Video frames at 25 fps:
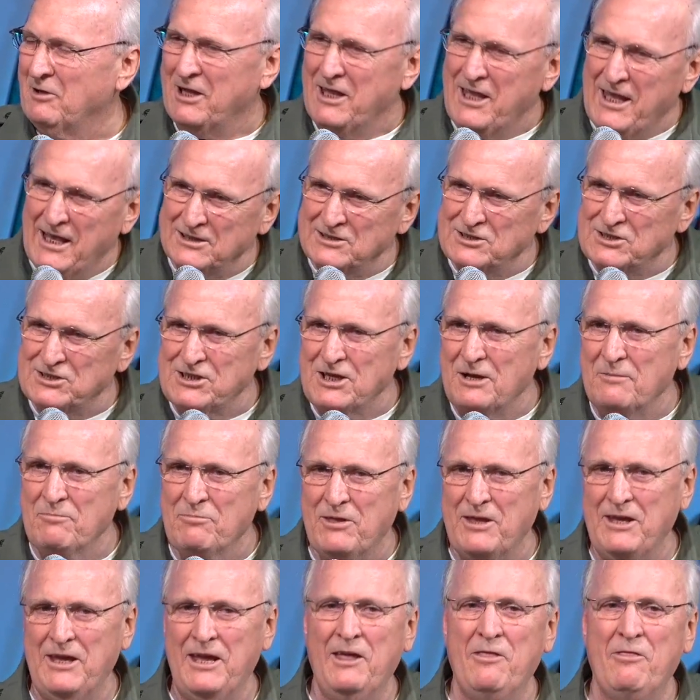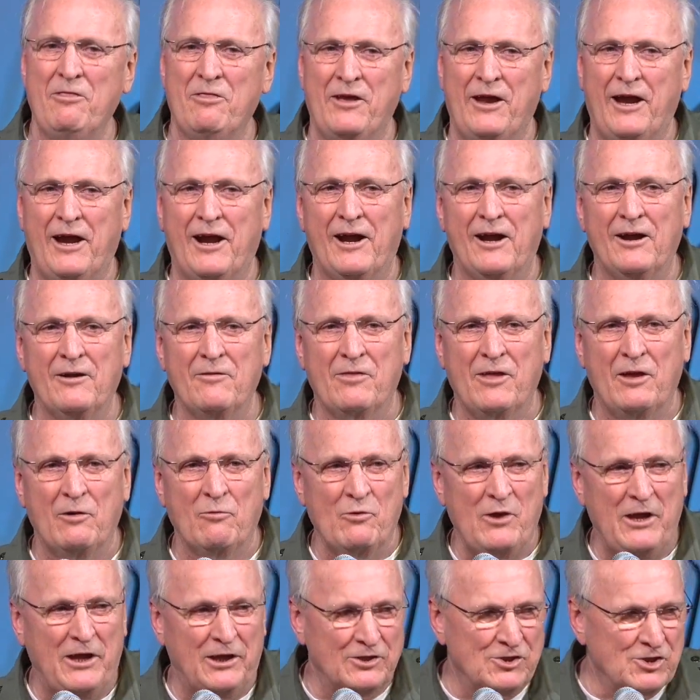he had something in there that
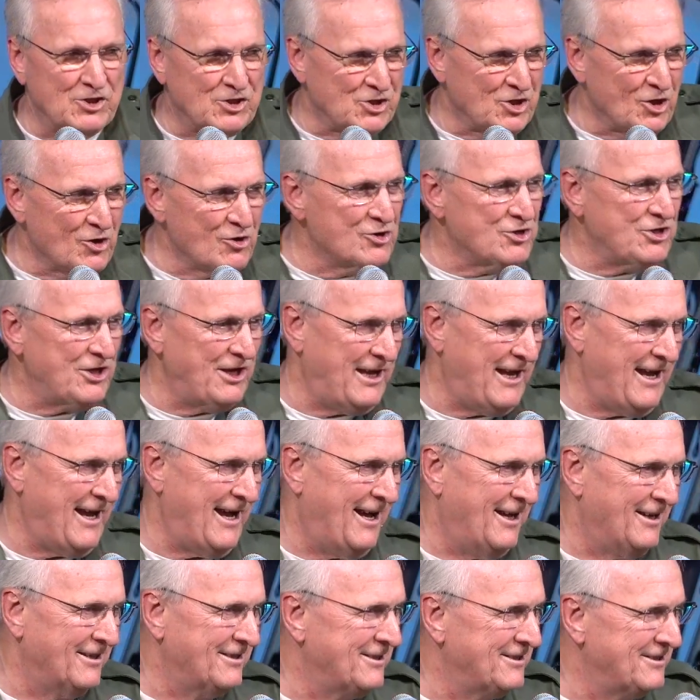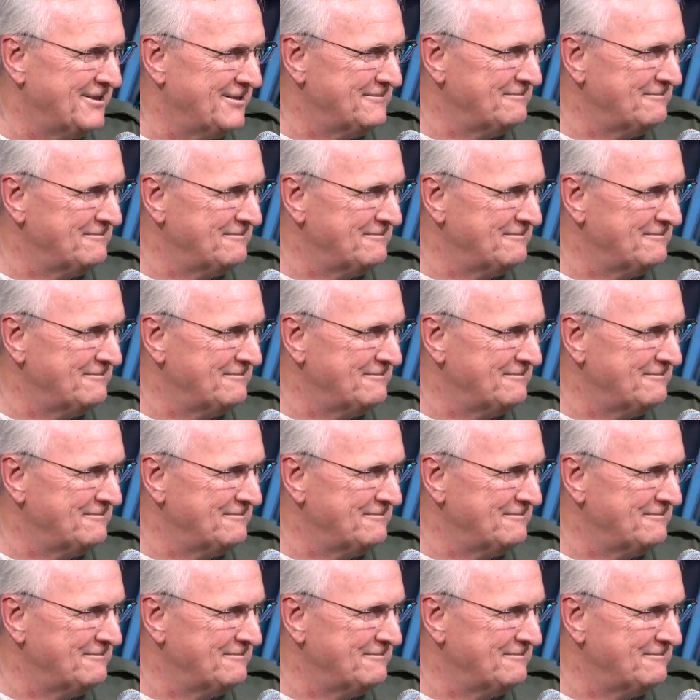we could search it out